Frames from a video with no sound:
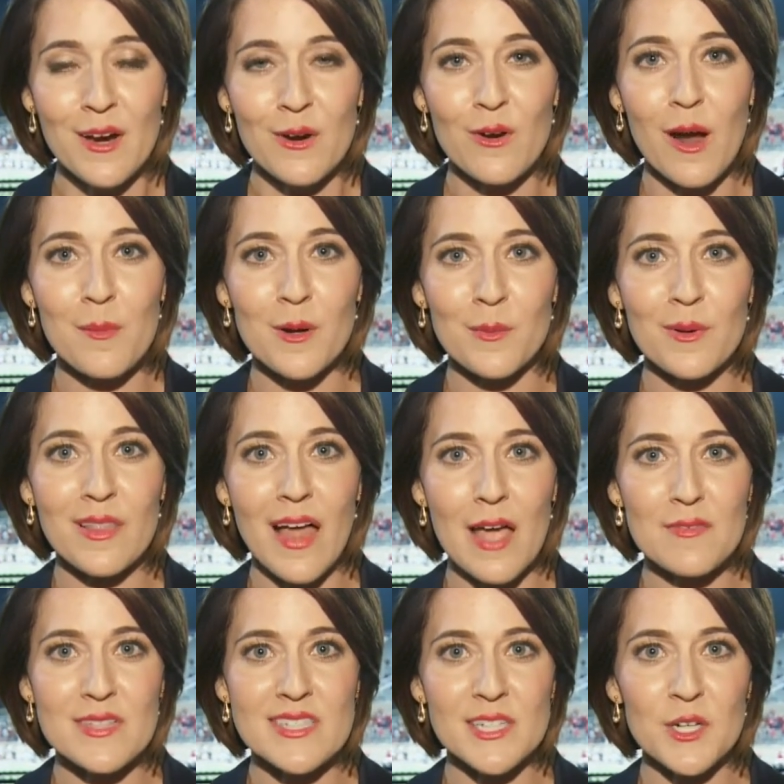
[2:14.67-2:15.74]
Robert, we're
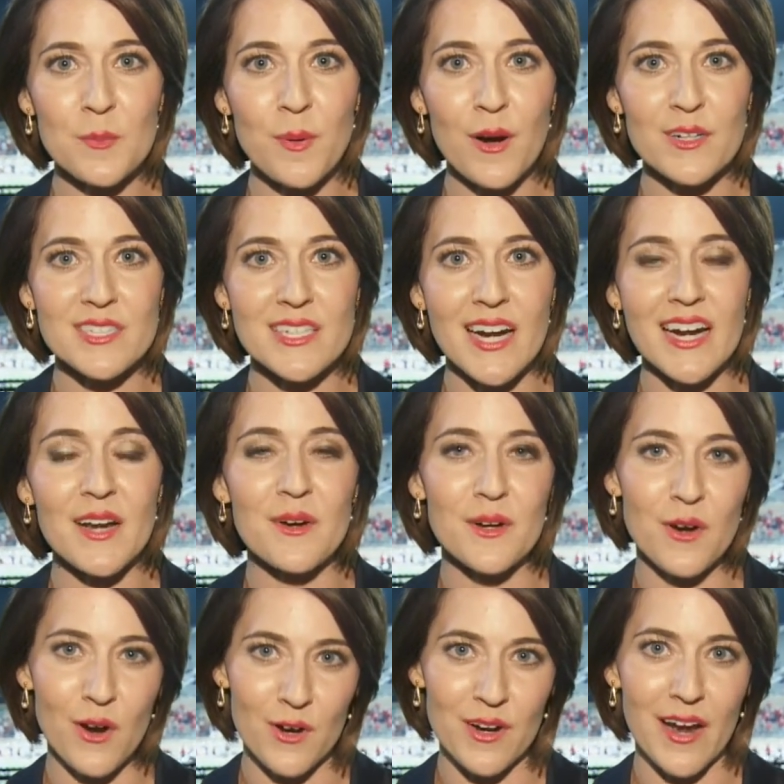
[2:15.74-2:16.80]
live in Cedar Park tonight. Erin
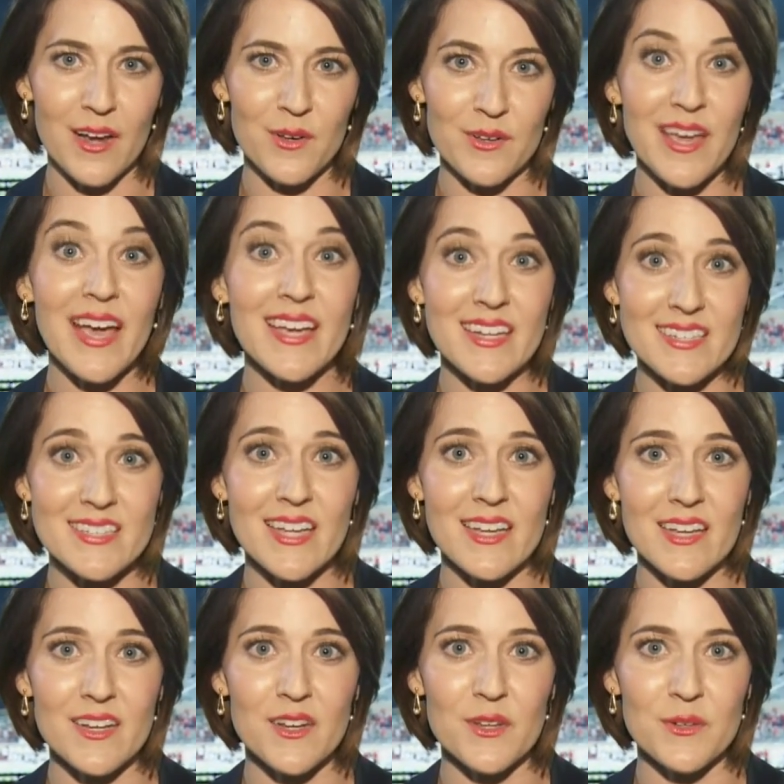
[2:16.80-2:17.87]
Cargile,
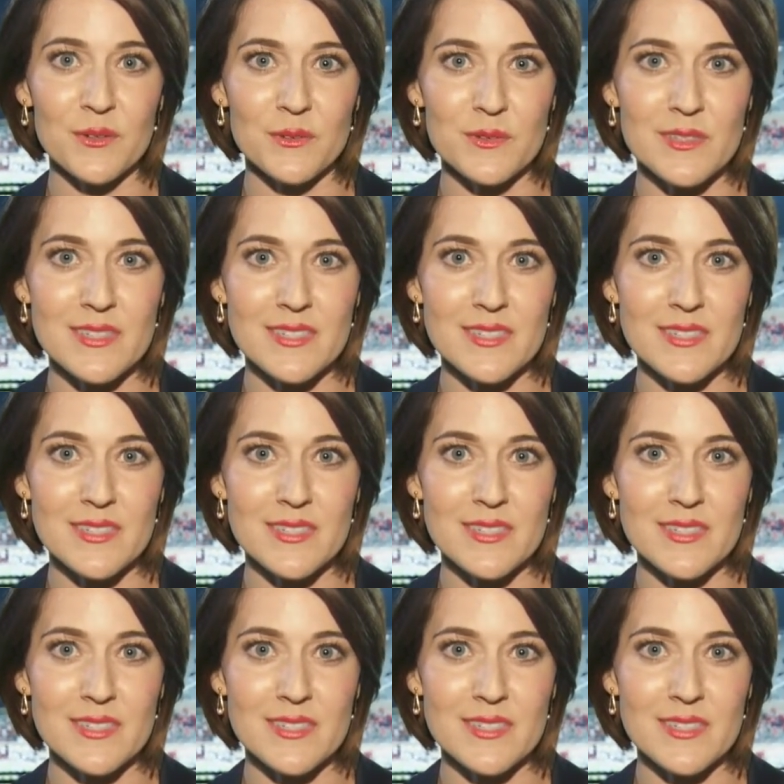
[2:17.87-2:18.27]
KXAN News.